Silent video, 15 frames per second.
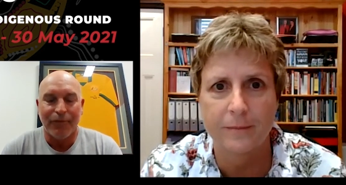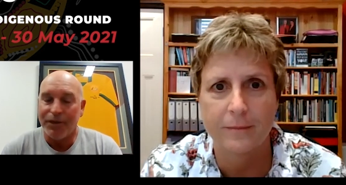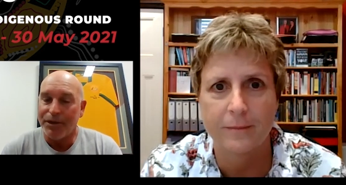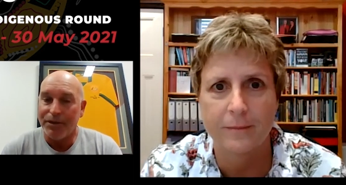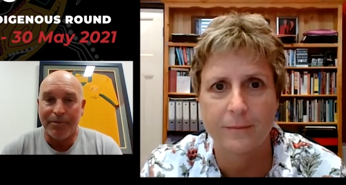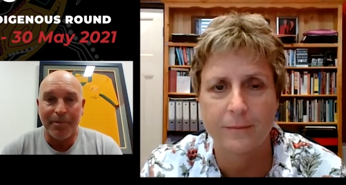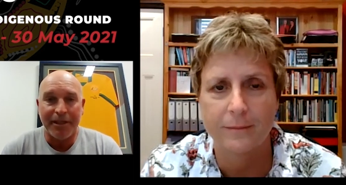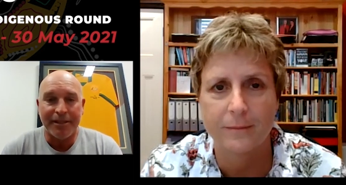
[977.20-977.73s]
Speaker 1: Well,
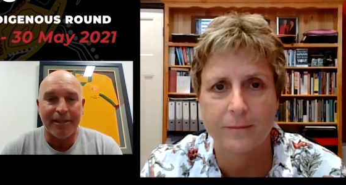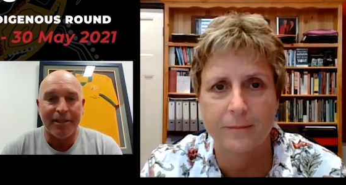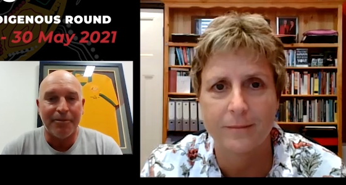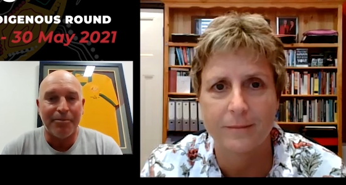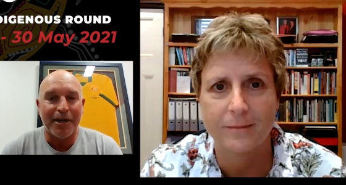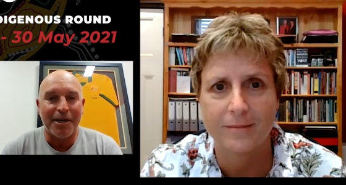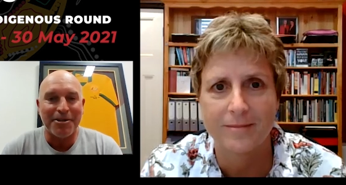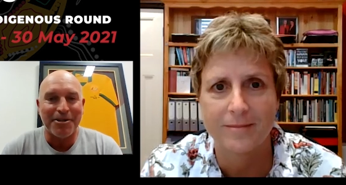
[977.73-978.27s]
you're a big
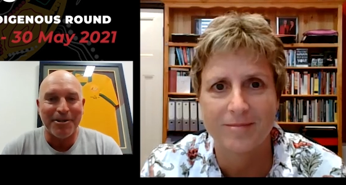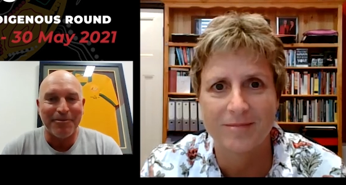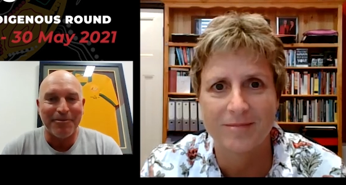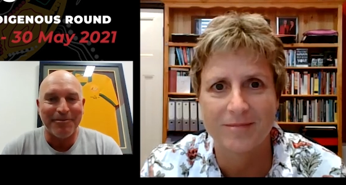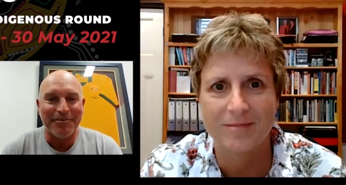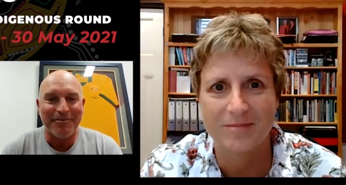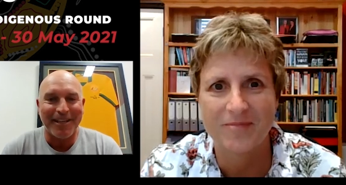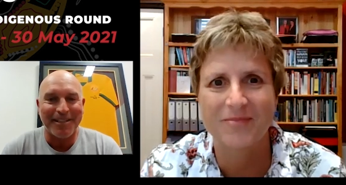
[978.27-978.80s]
celebration of
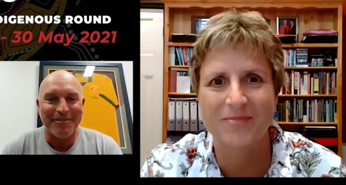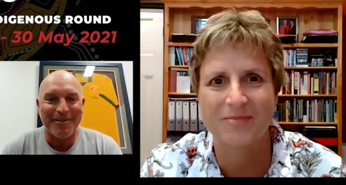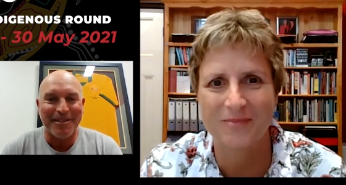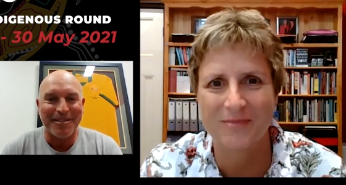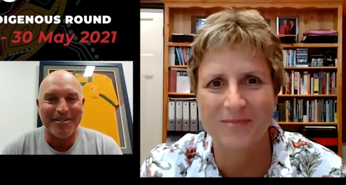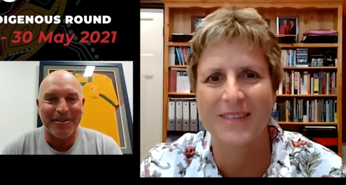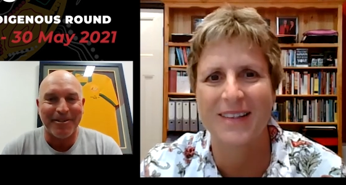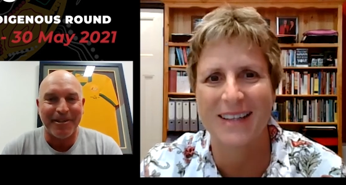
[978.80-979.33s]
it. Thanks for
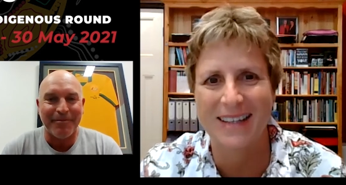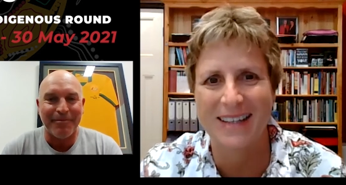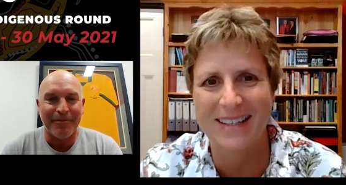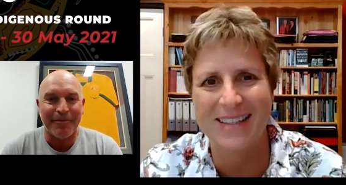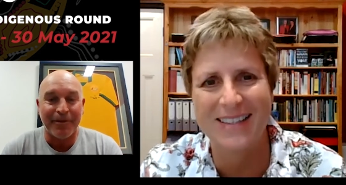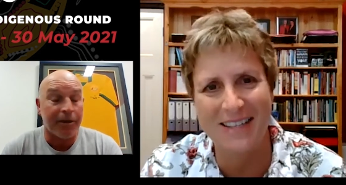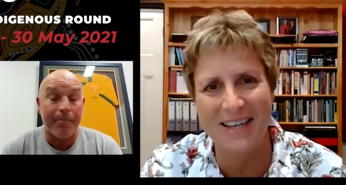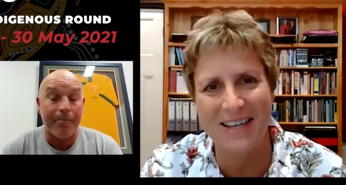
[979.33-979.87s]
your time.
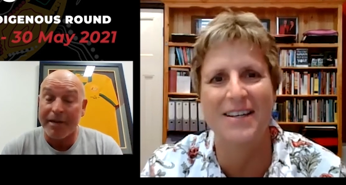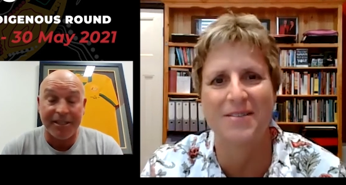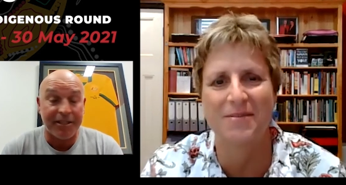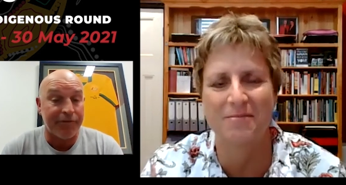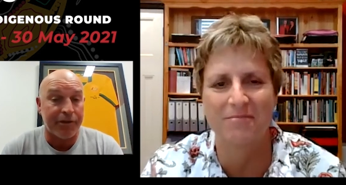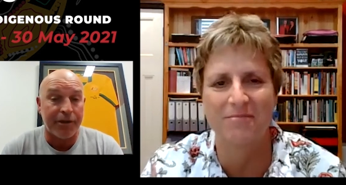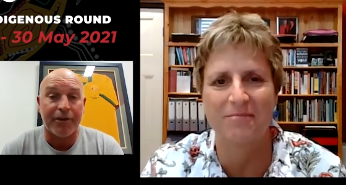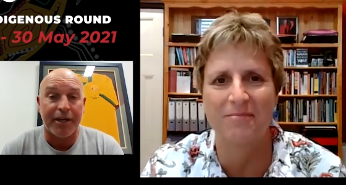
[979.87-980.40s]
Yeah.
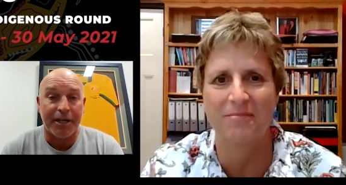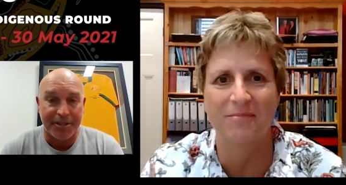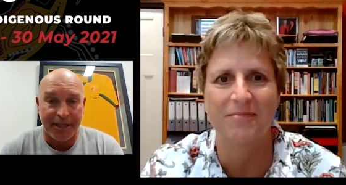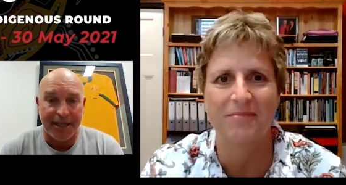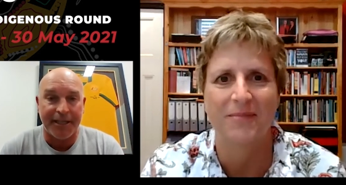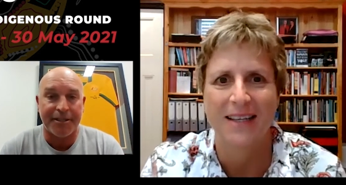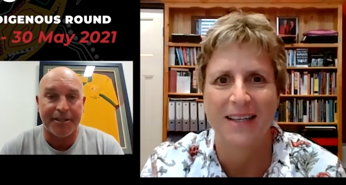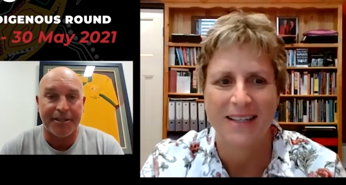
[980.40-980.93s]
Massive
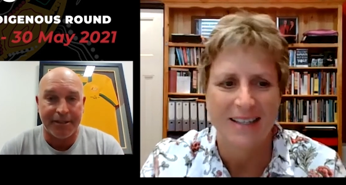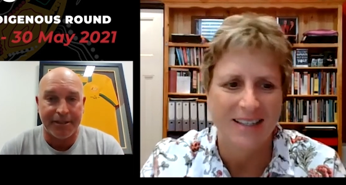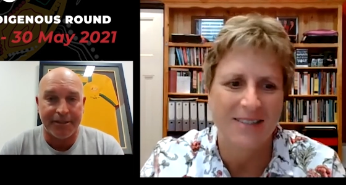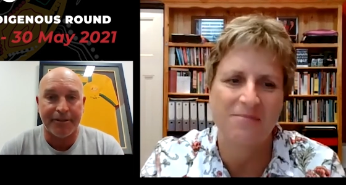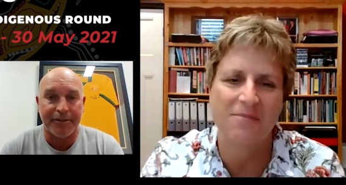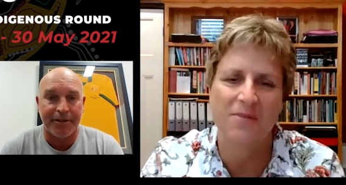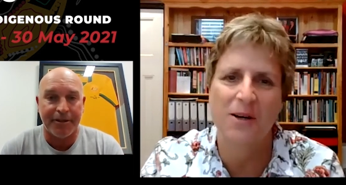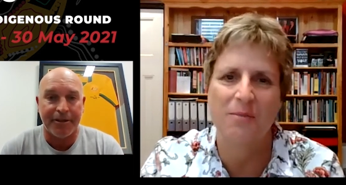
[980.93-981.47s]

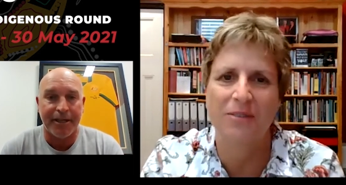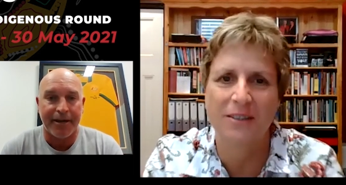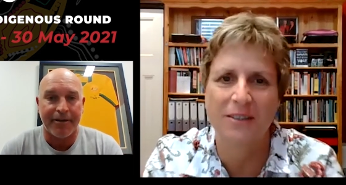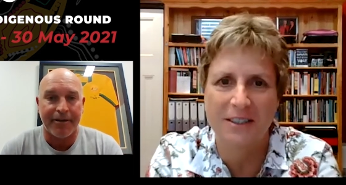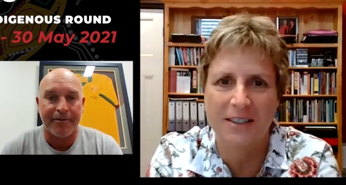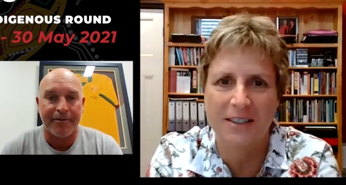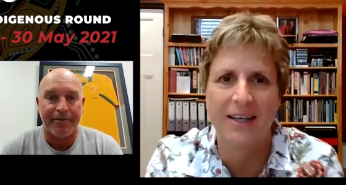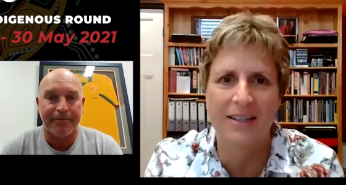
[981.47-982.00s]
congratulations. My
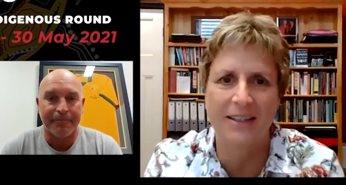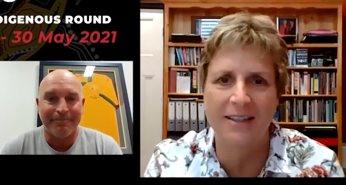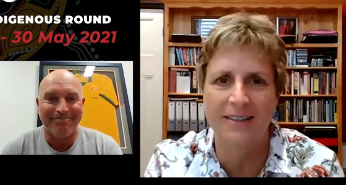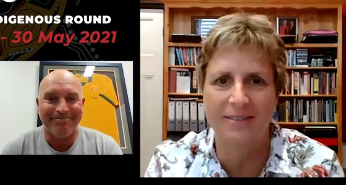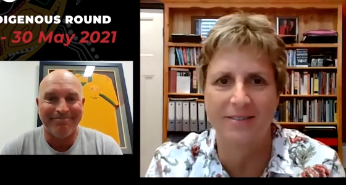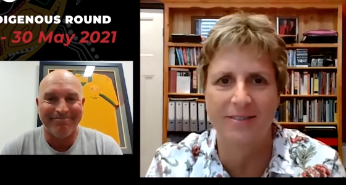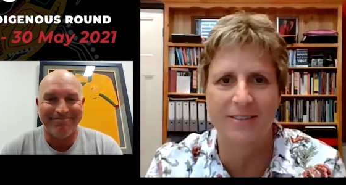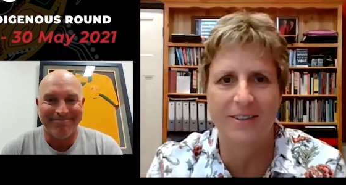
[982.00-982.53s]
pleasure,
Speaker 2: Andy.
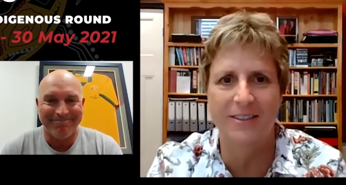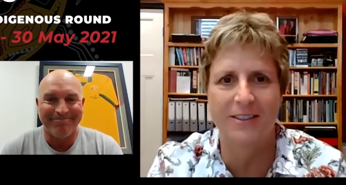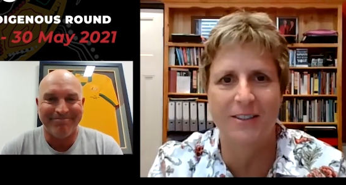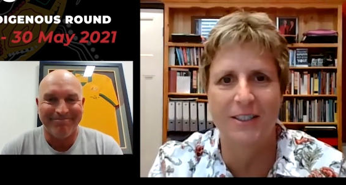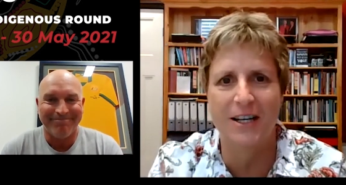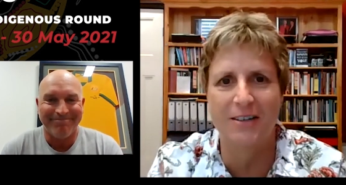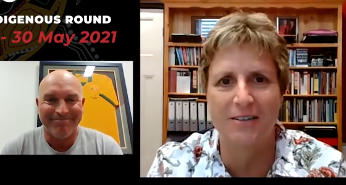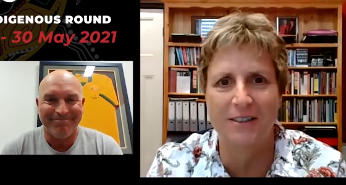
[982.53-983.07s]
Nice to
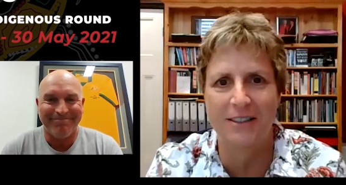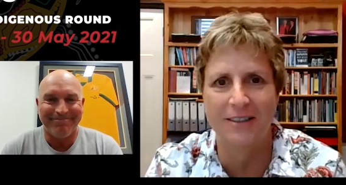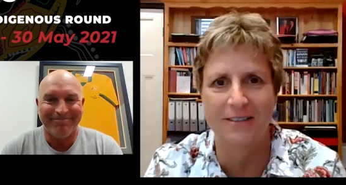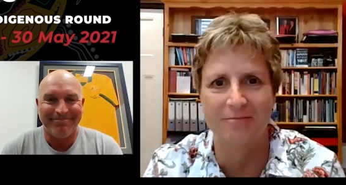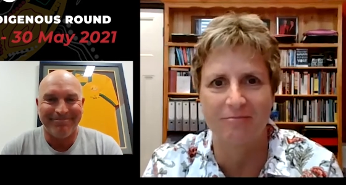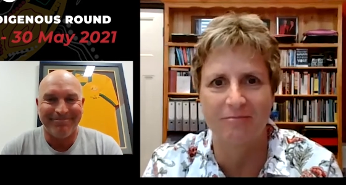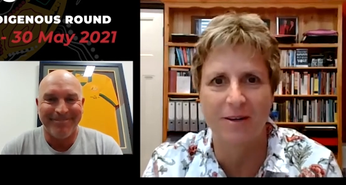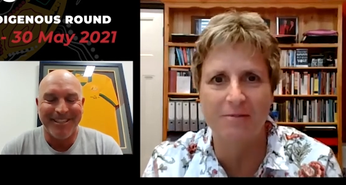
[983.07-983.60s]
chat with you.
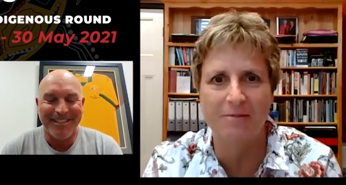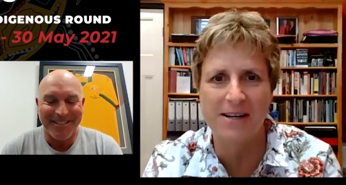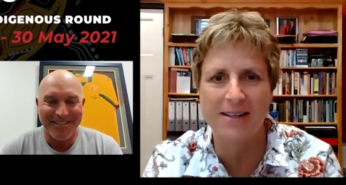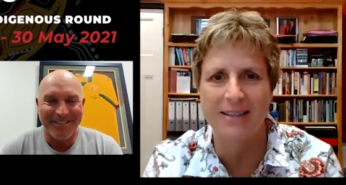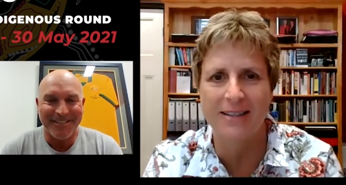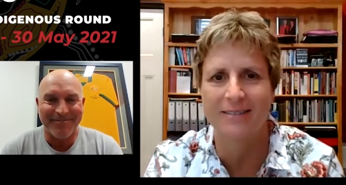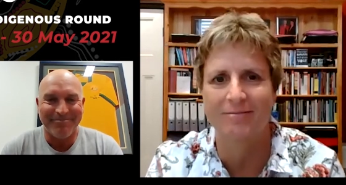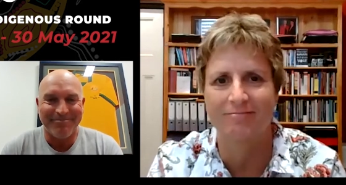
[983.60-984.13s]
Bye bye.
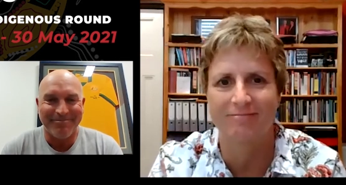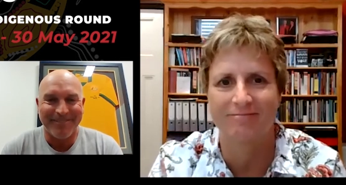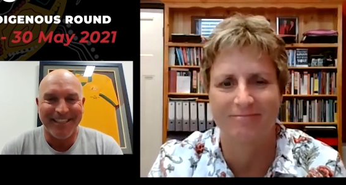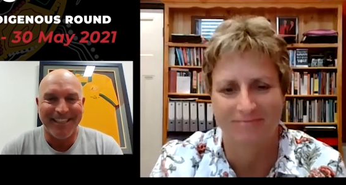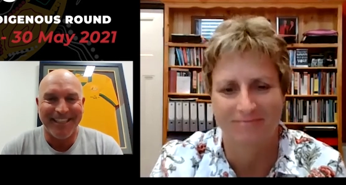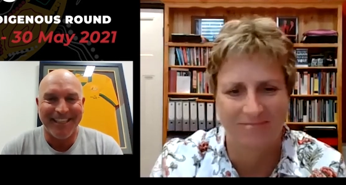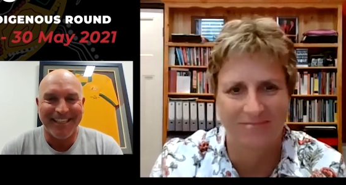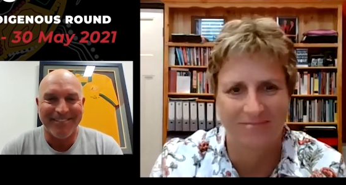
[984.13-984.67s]
See
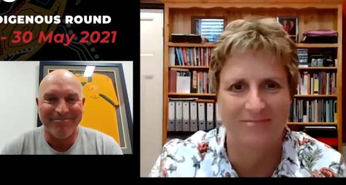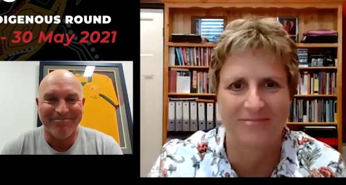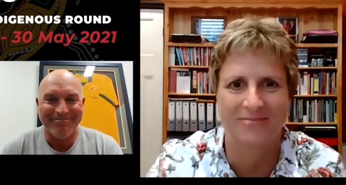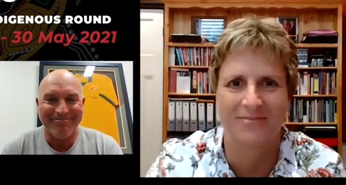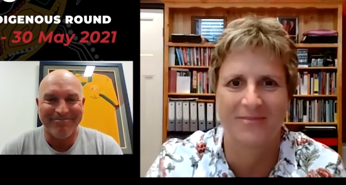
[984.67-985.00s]
Speaker 1: you later.